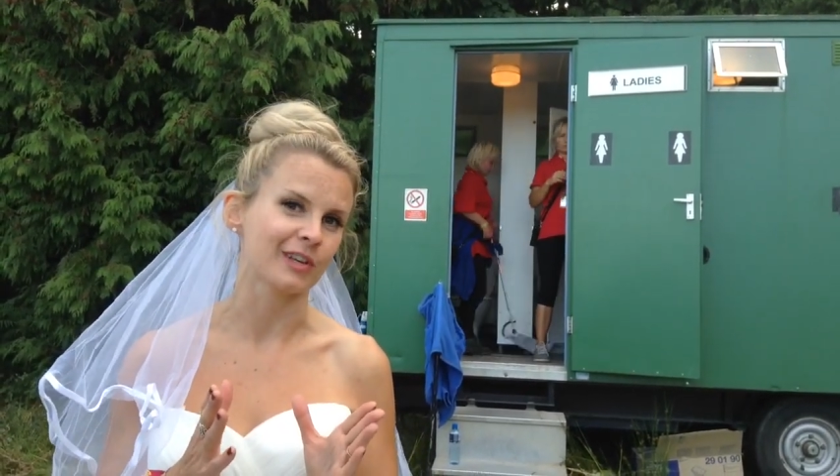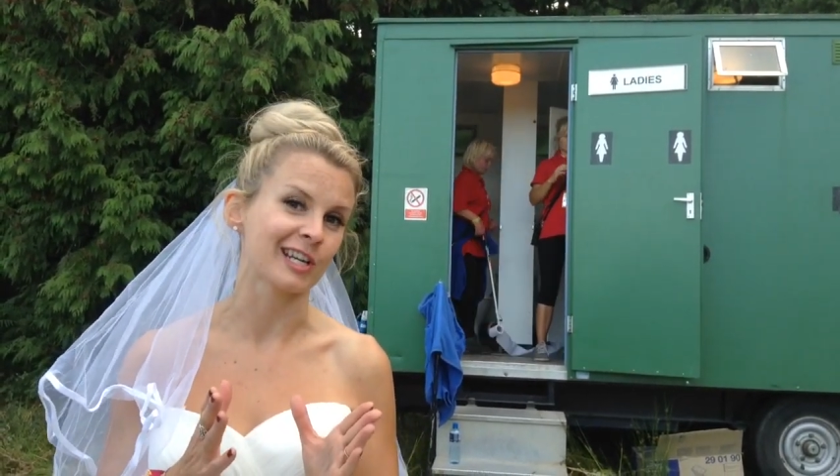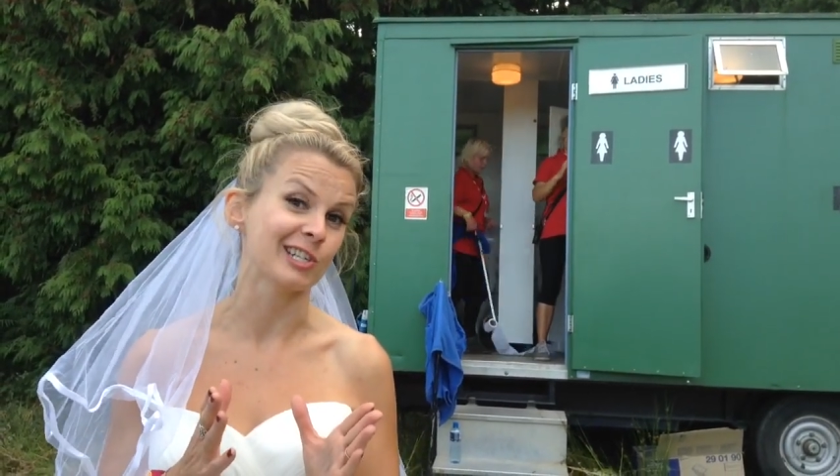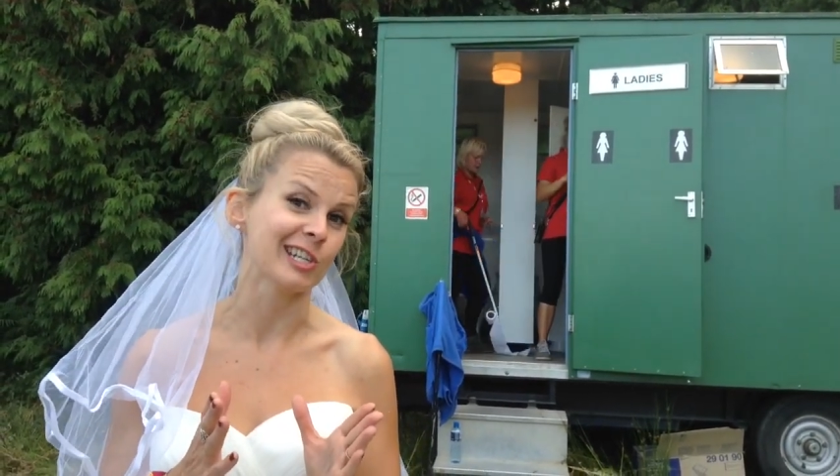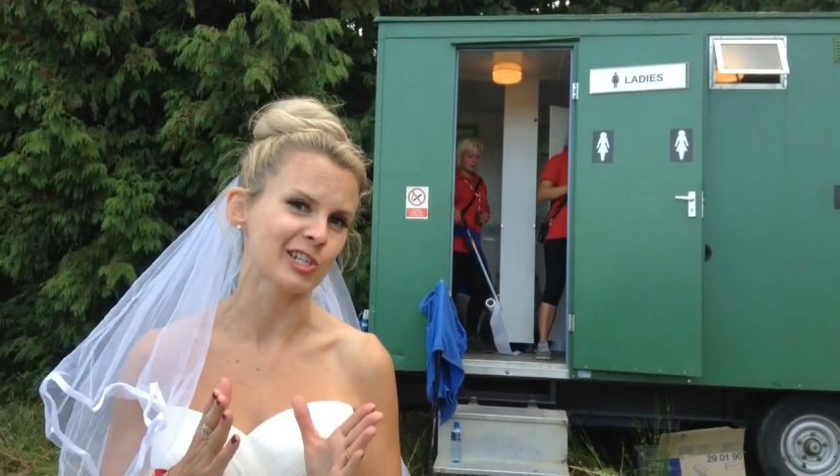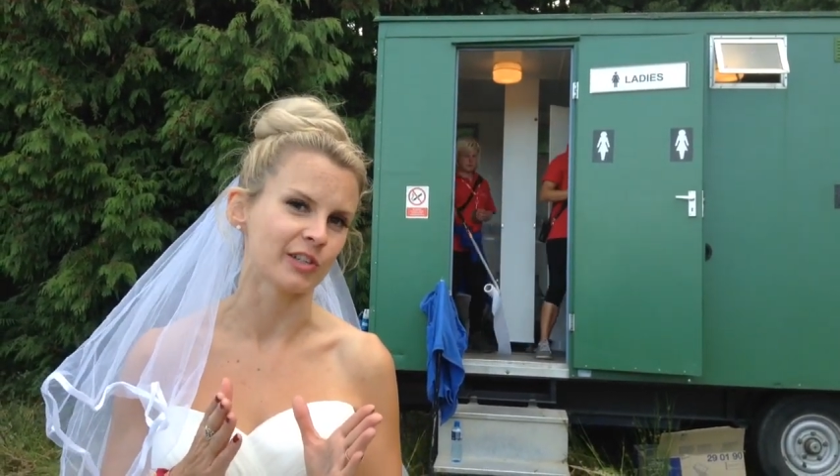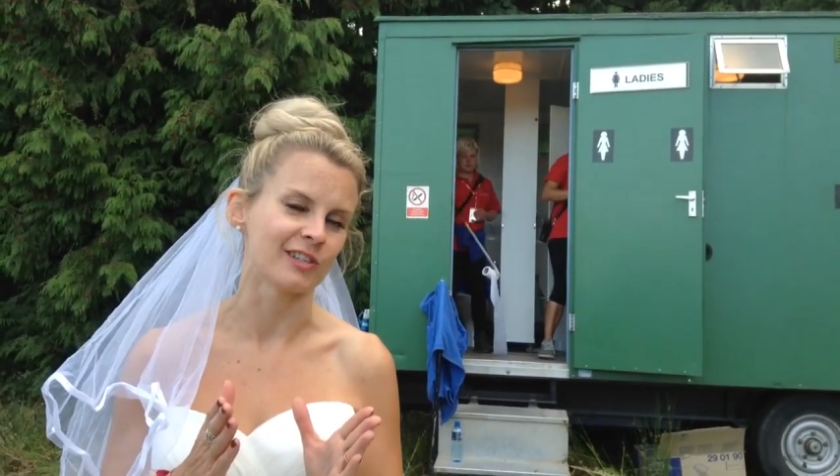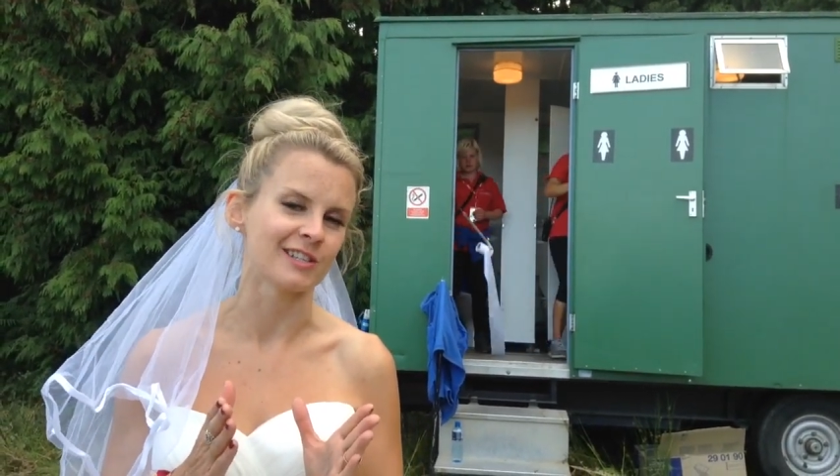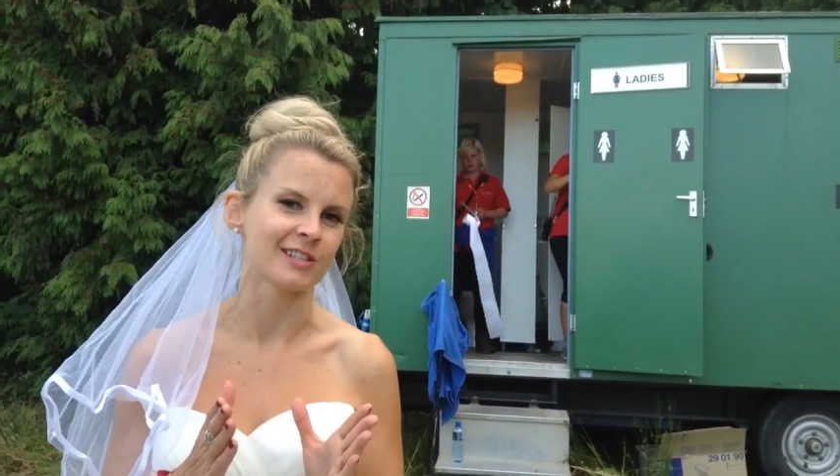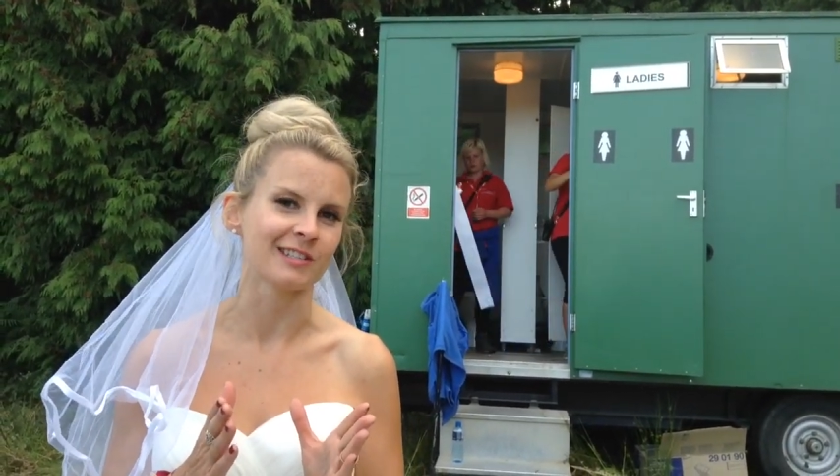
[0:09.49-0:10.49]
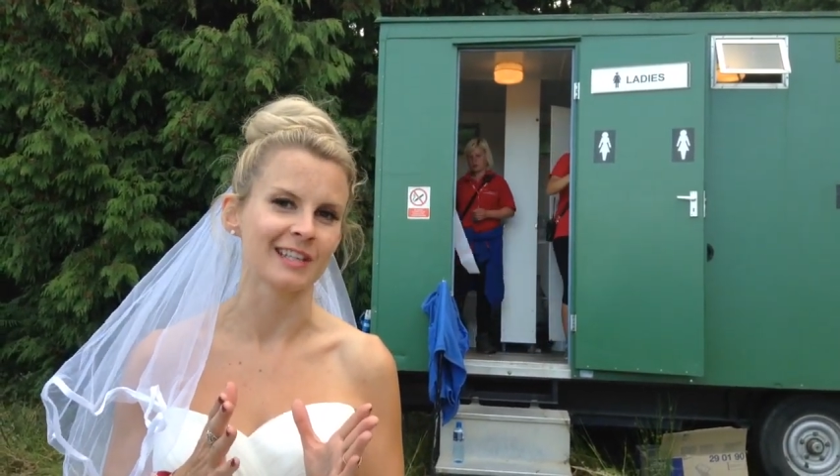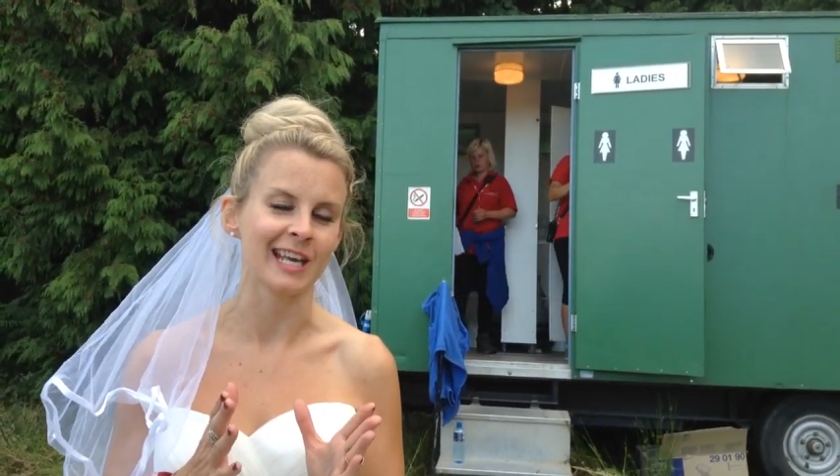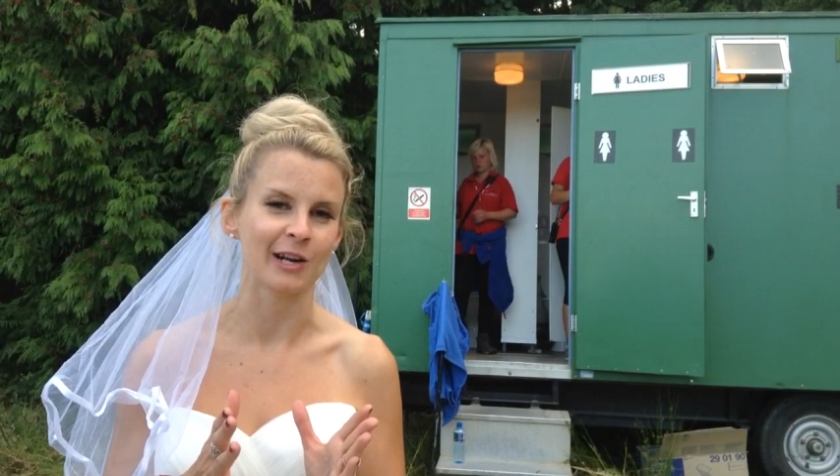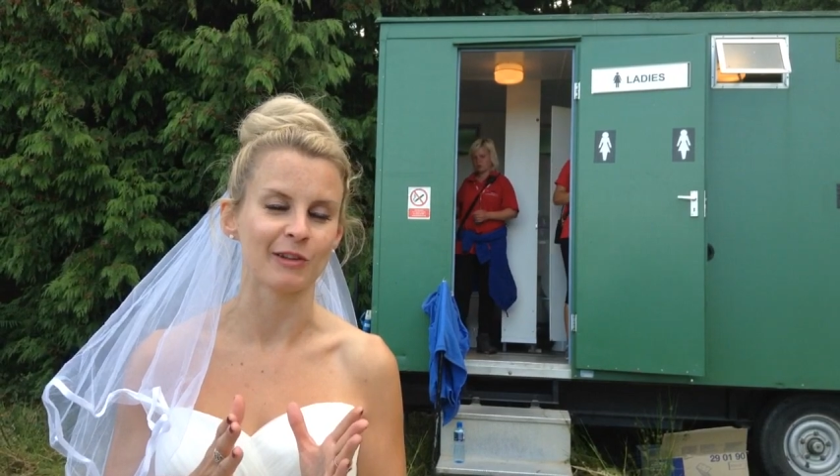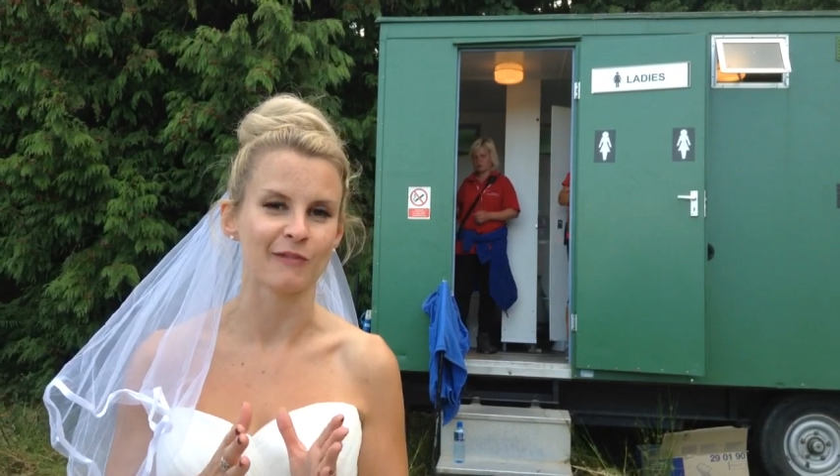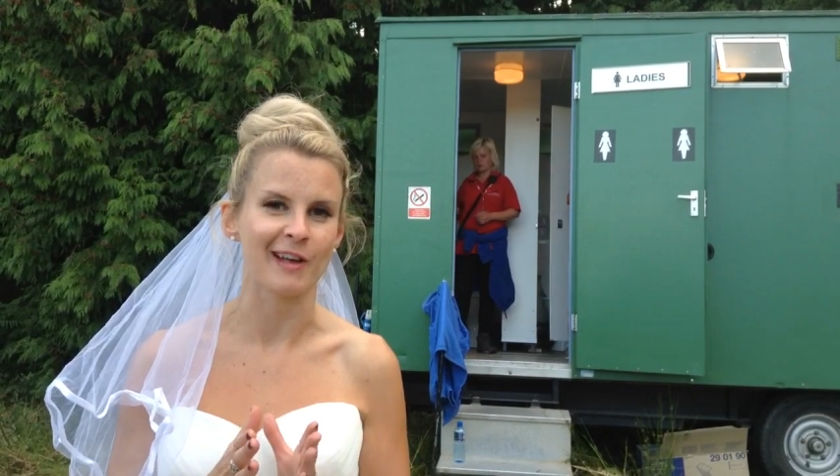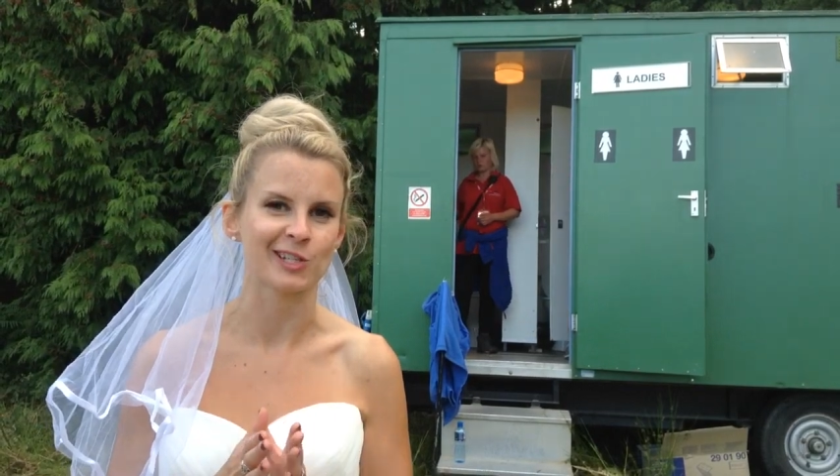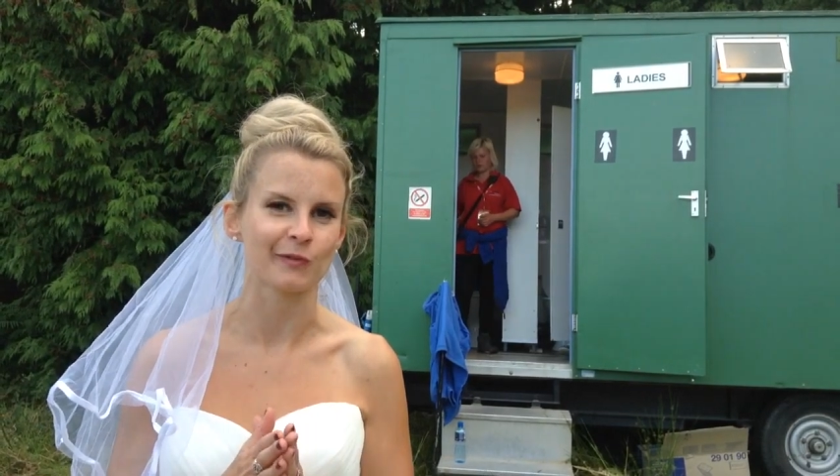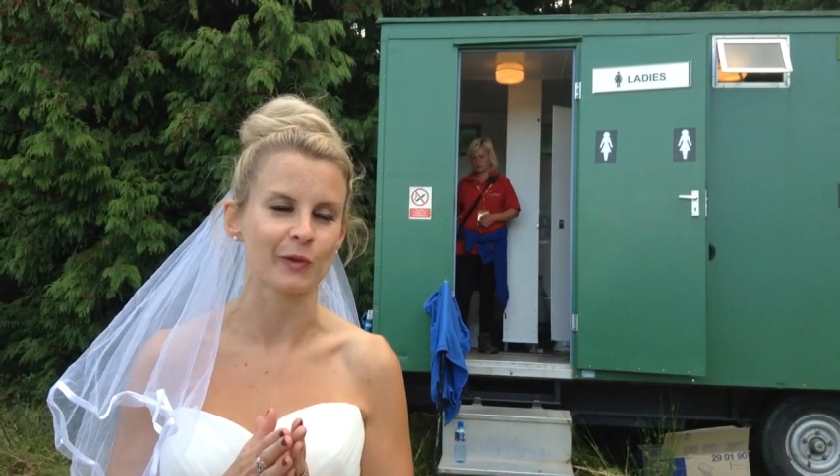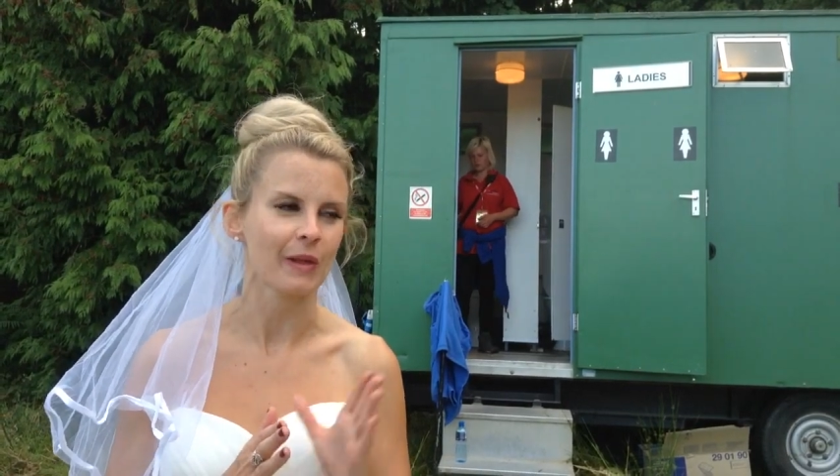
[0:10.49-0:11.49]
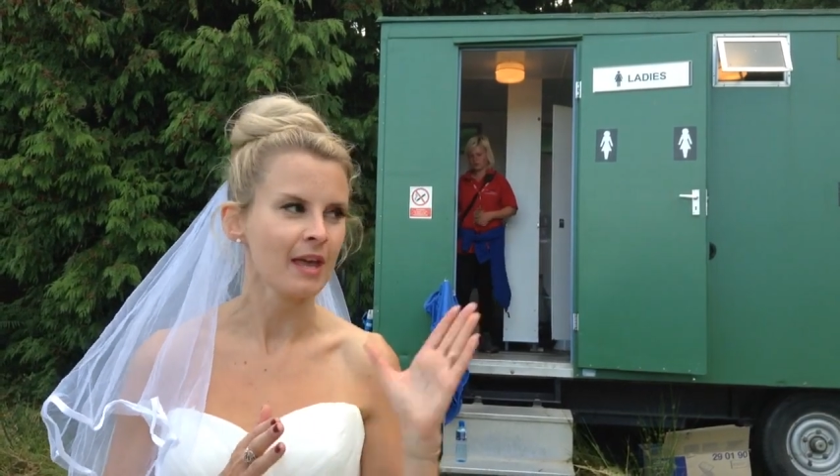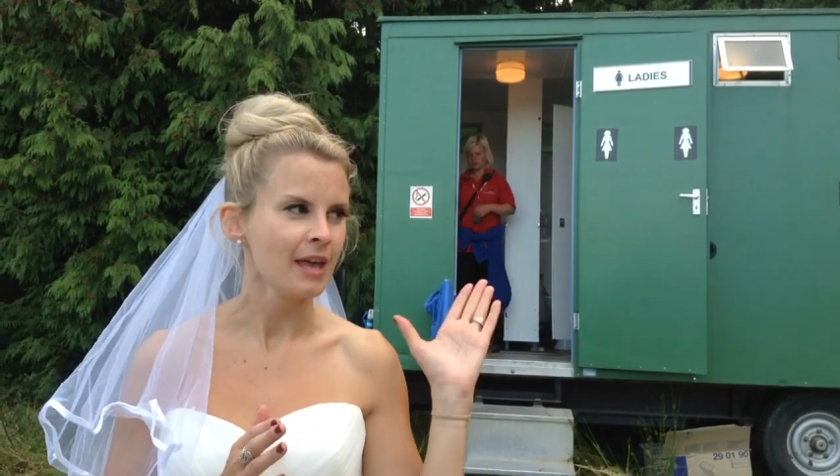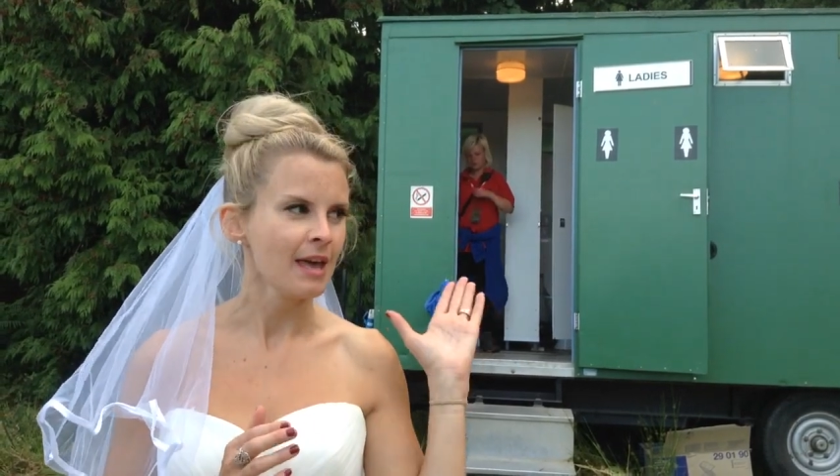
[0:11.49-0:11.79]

the conditions here at the festival.